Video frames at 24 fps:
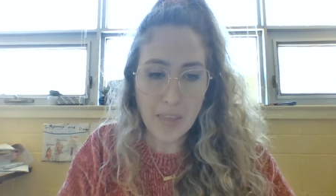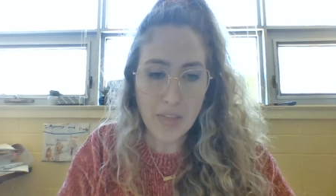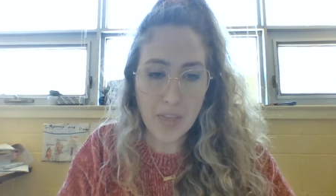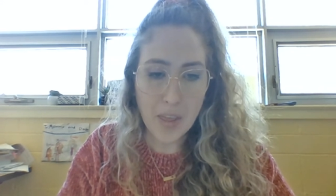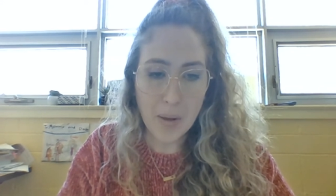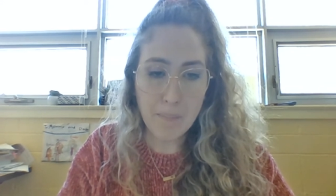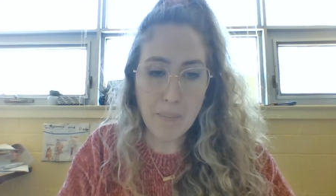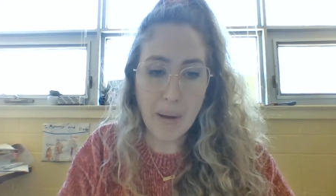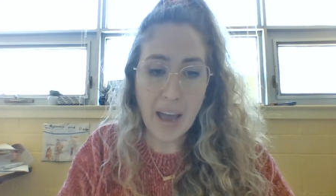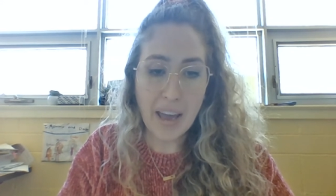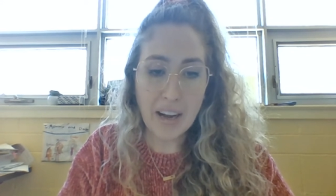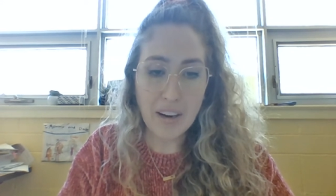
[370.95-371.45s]
the
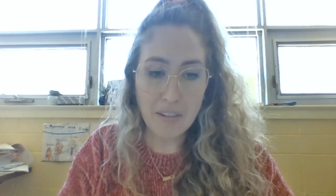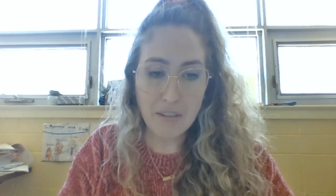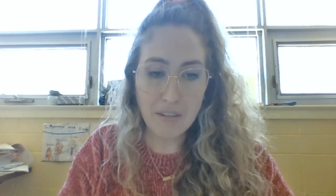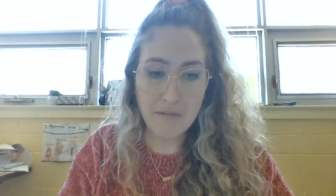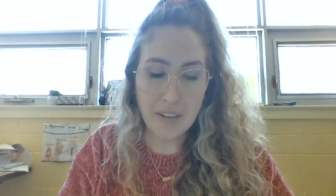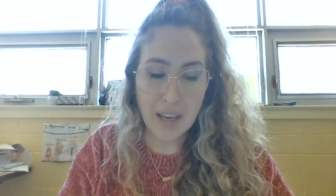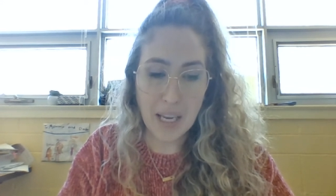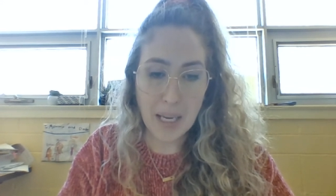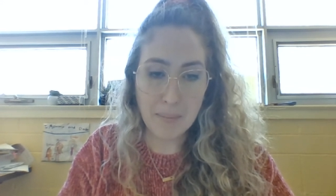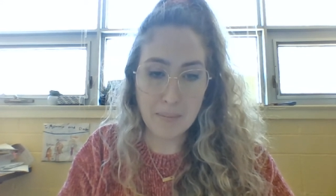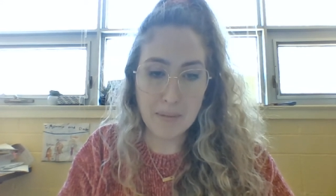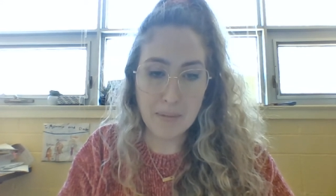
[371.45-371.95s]
battle
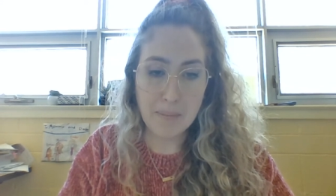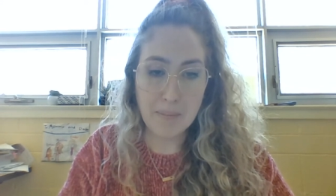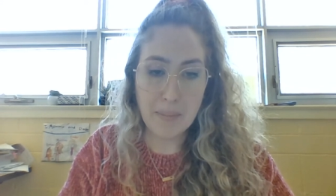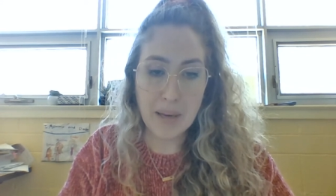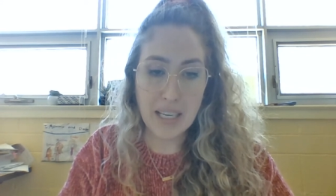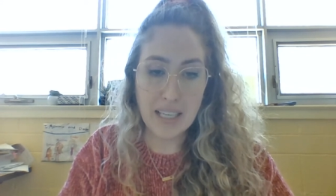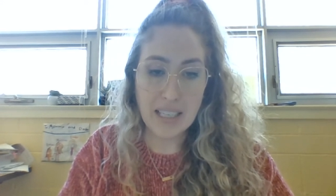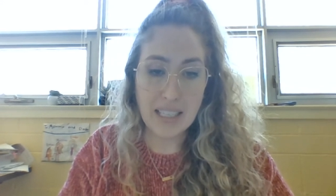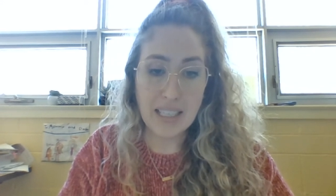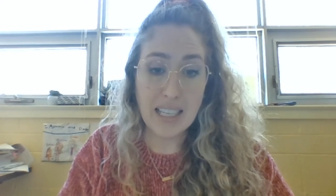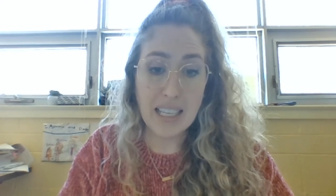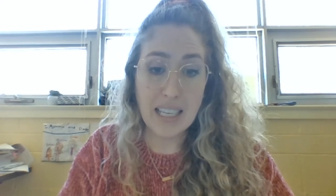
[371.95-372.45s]
famed
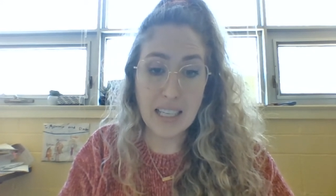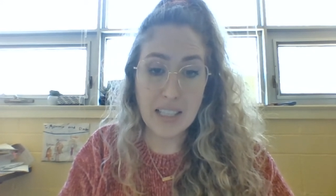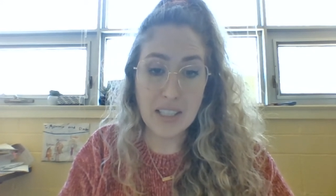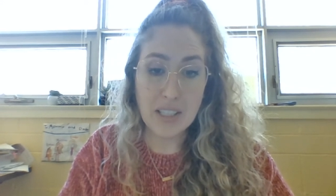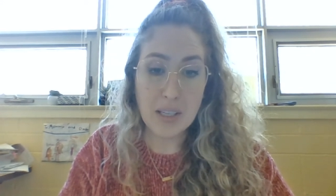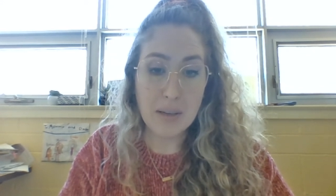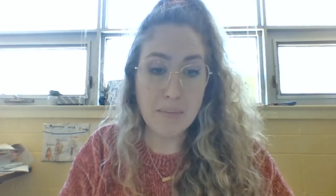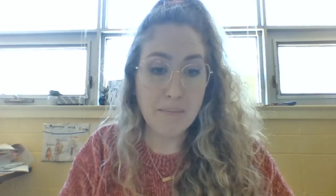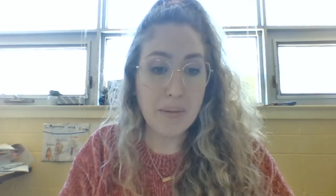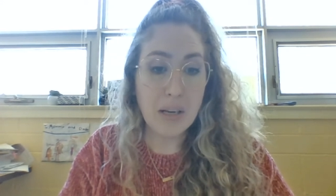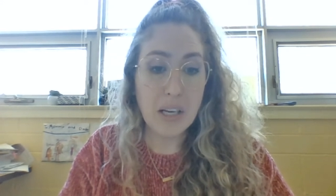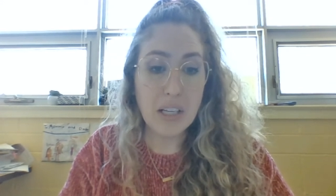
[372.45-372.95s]
bid ye
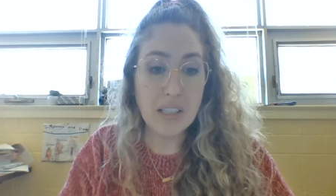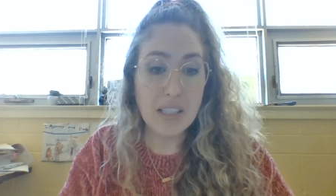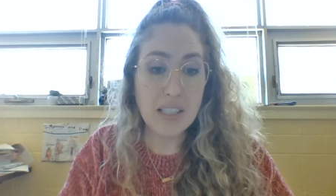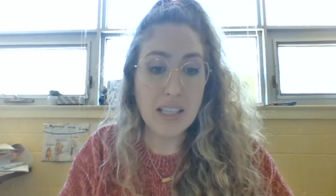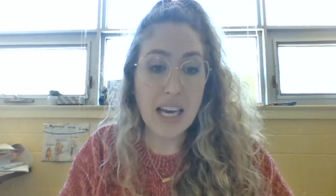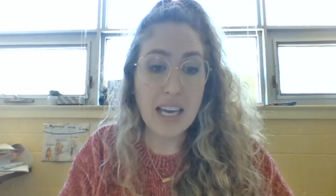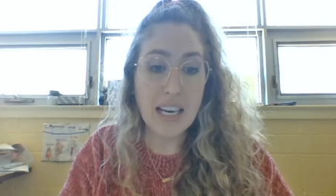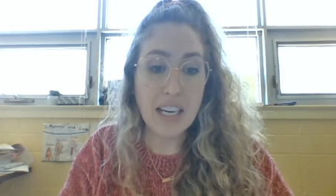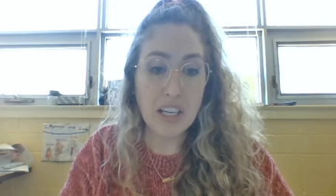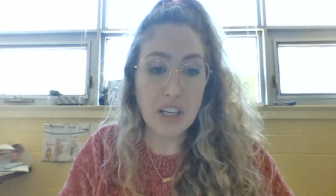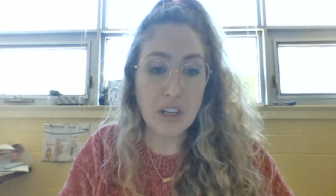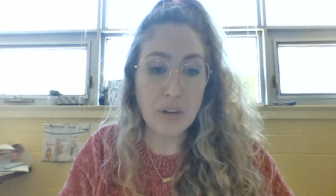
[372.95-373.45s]
to build
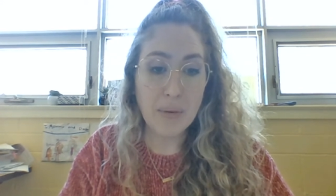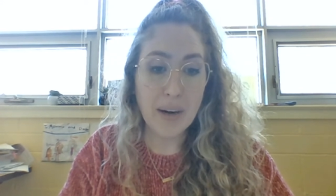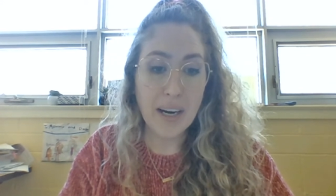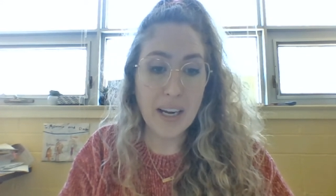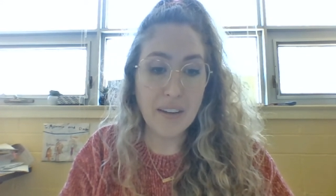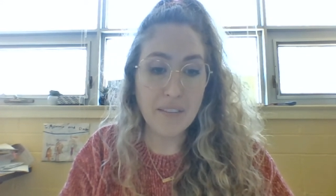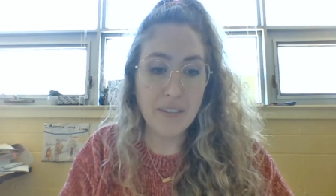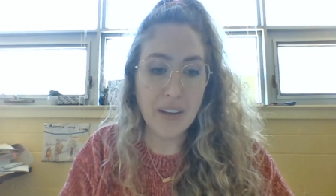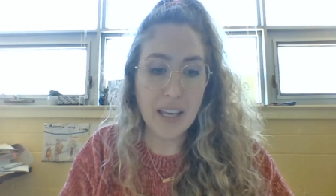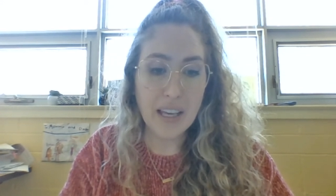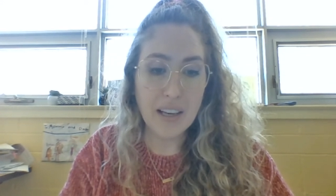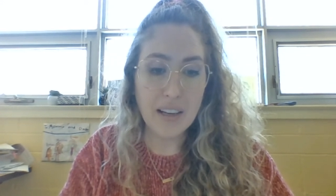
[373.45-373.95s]
then a
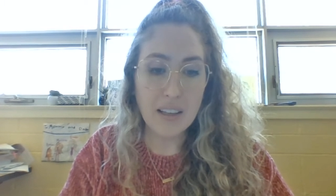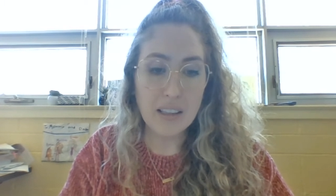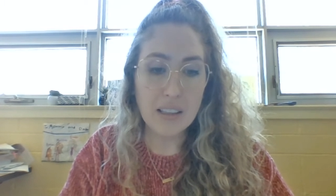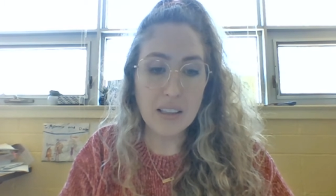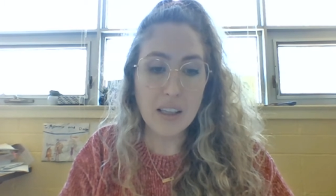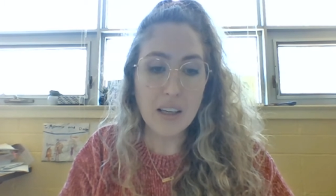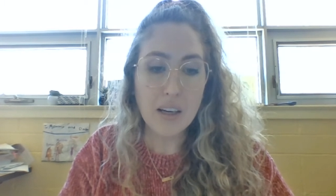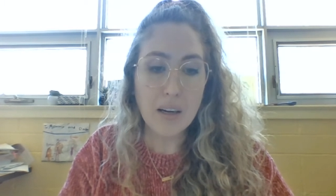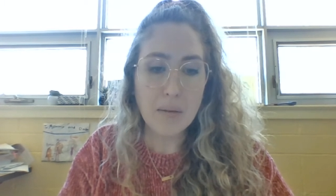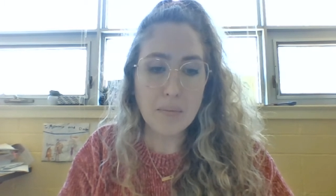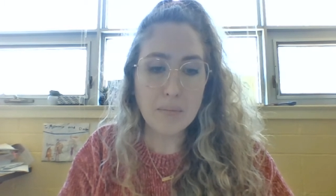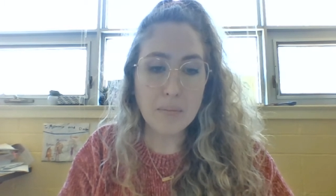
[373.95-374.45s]
grave hill,
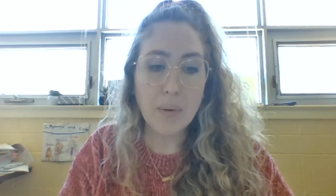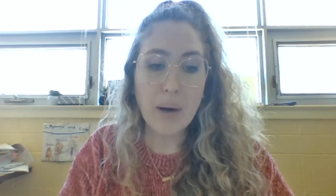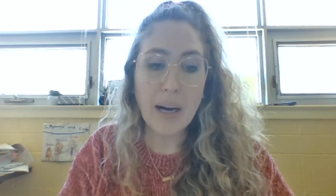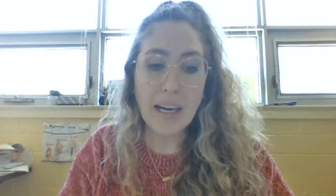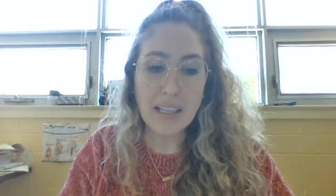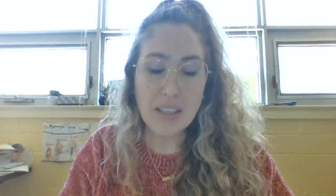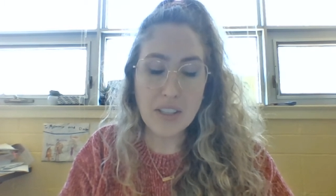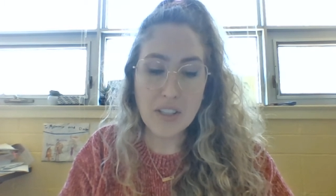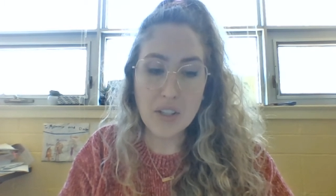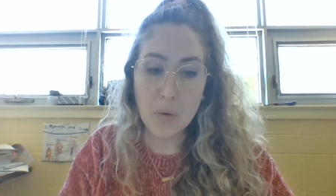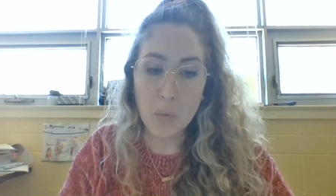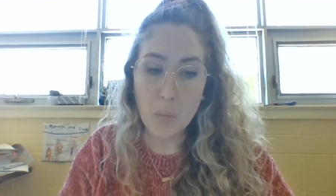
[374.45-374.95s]

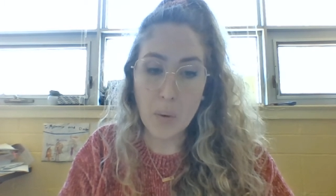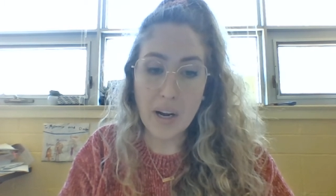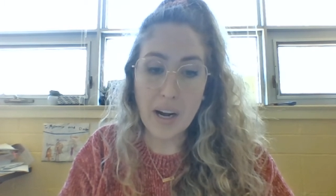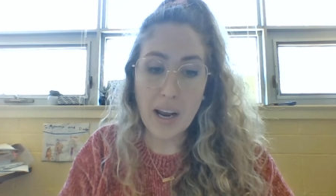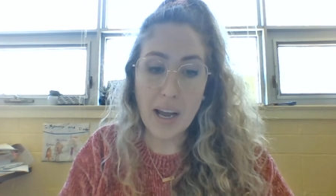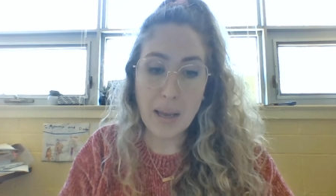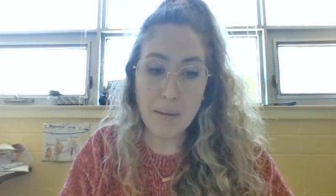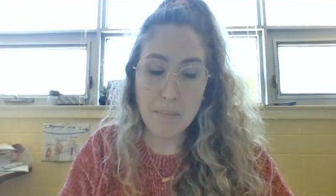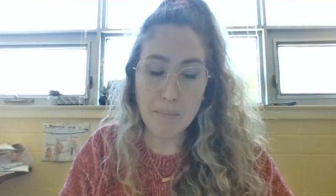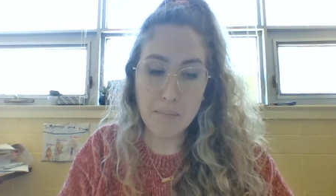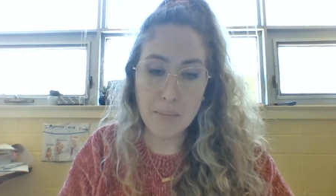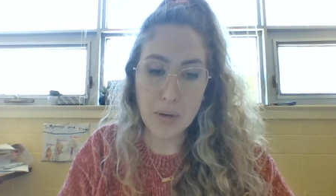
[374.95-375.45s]
bright when
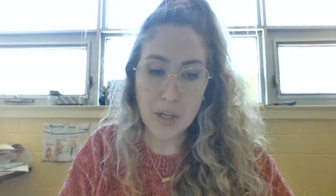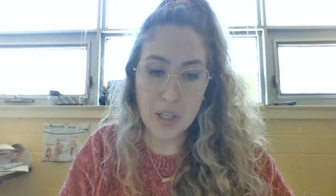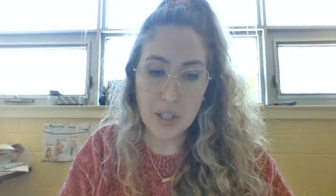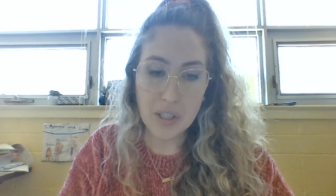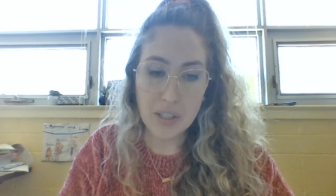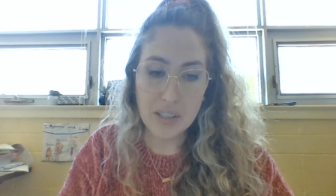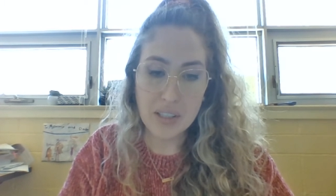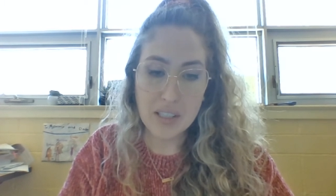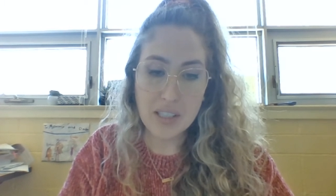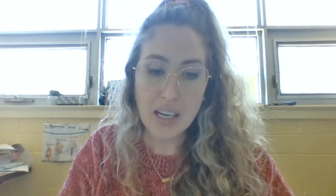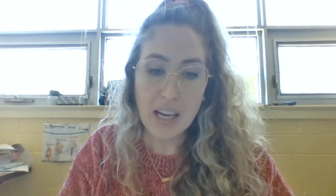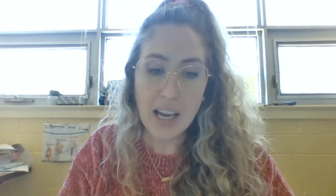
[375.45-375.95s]
I'm
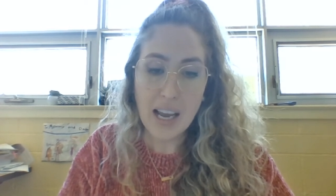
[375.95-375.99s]
burned,